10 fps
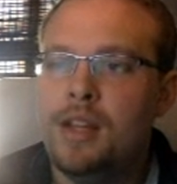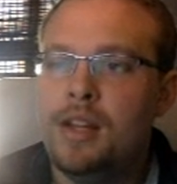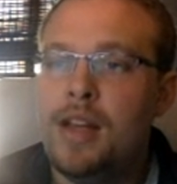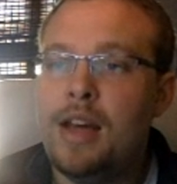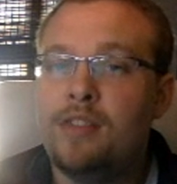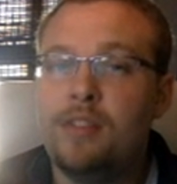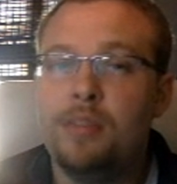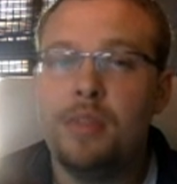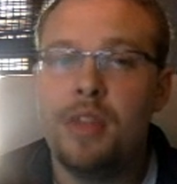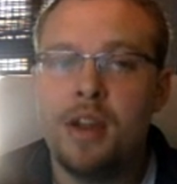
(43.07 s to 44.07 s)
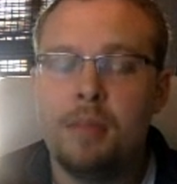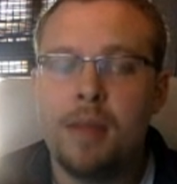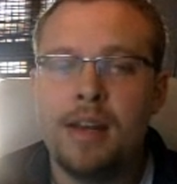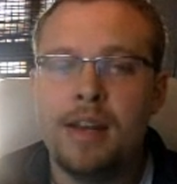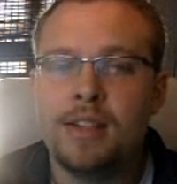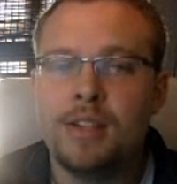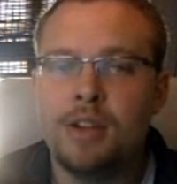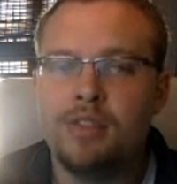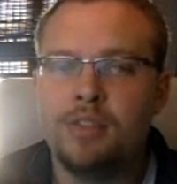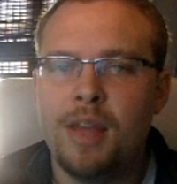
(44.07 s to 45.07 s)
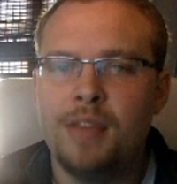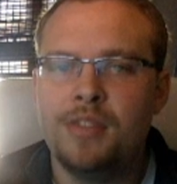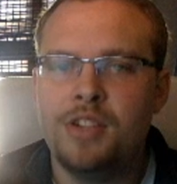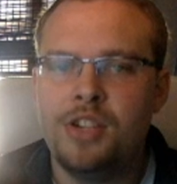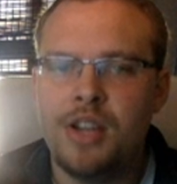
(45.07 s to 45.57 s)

Now from there, my next note from F to G,